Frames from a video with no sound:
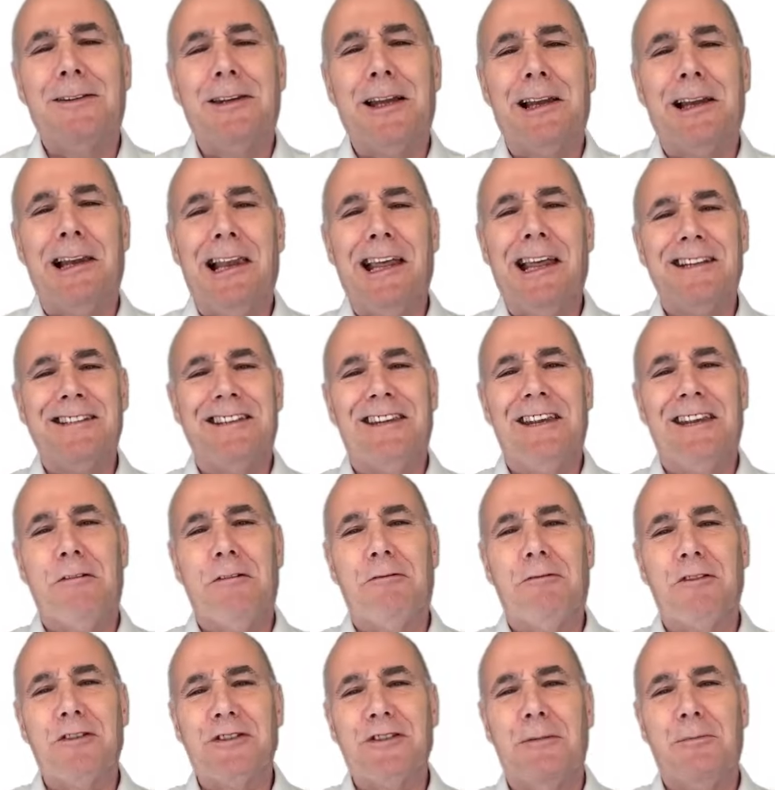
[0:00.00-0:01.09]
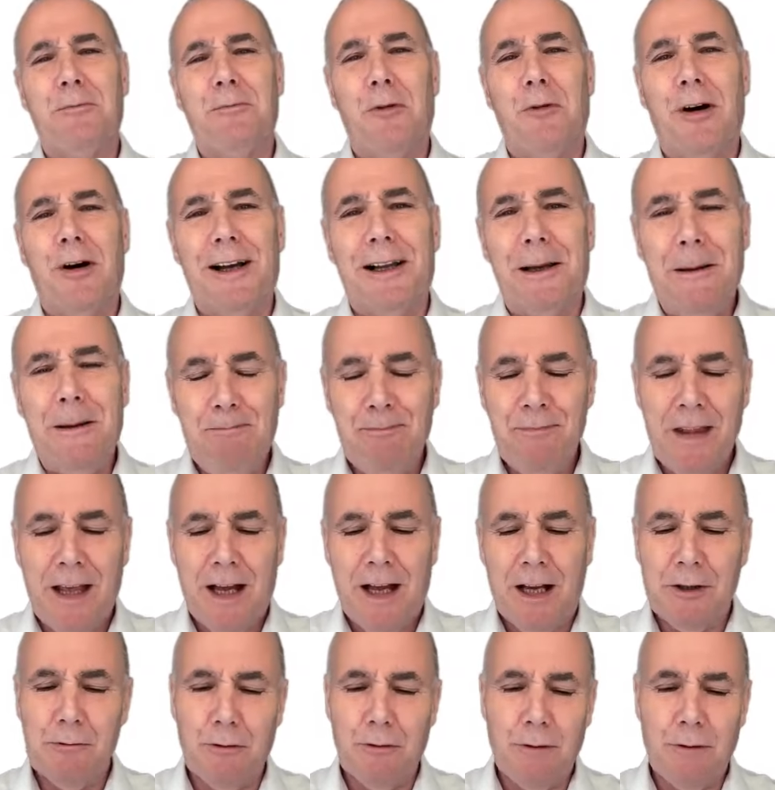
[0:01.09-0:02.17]
lid there for some while,
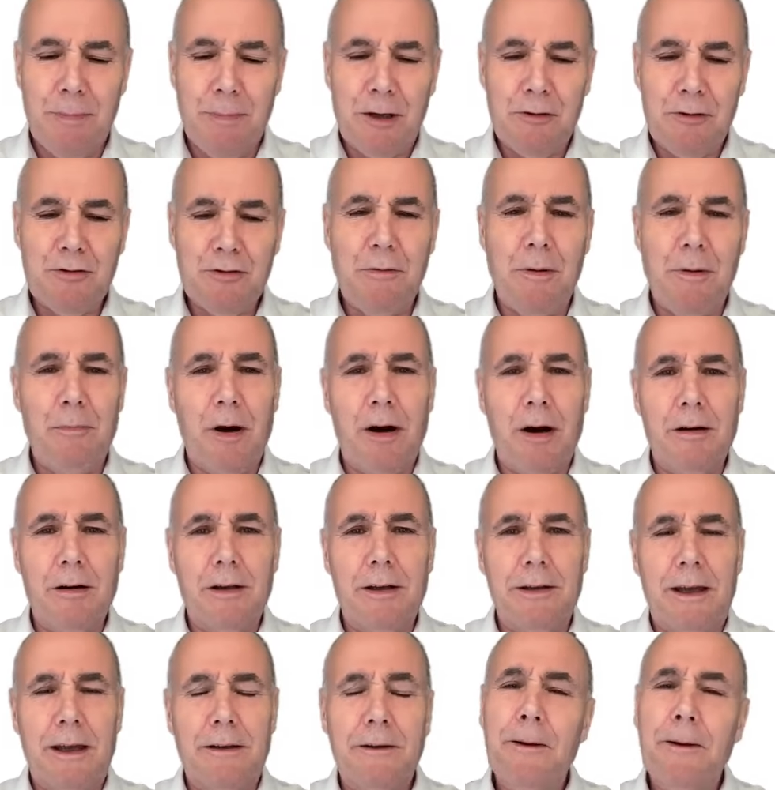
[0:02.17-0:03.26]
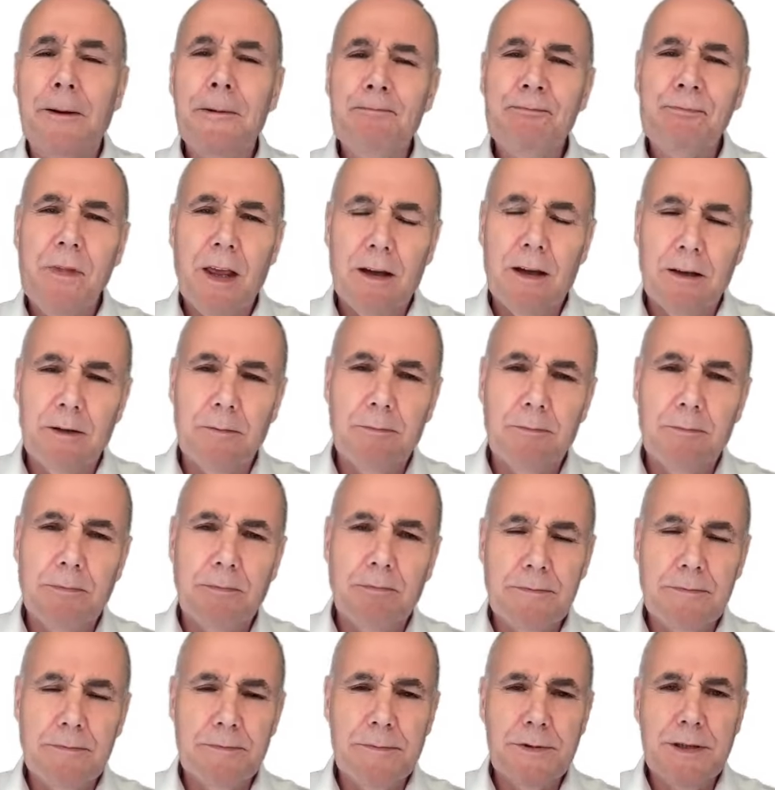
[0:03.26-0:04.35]
and you were about to embark on that.
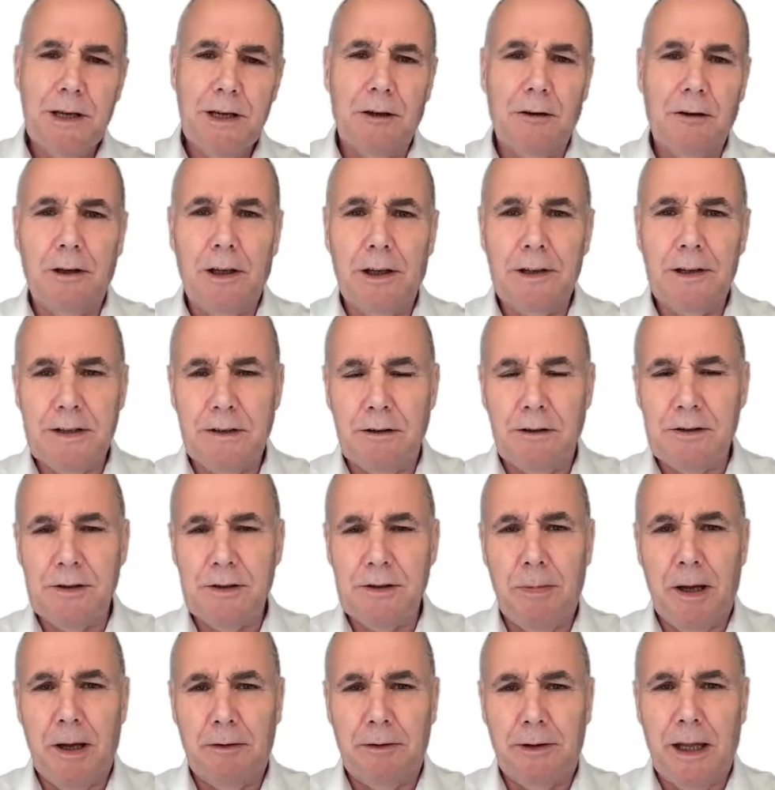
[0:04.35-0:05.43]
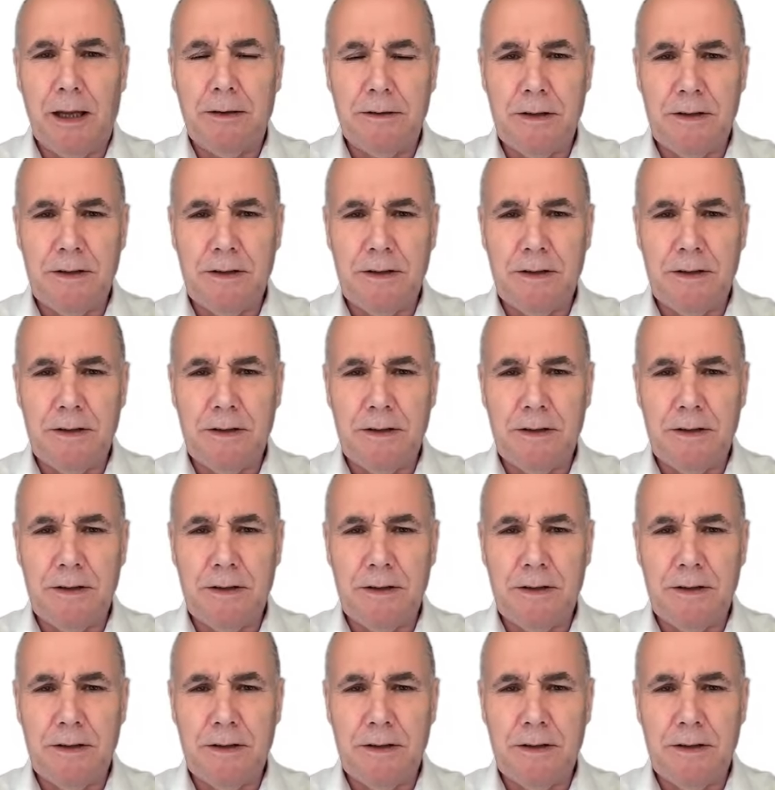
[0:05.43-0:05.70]
Tell our listeners about that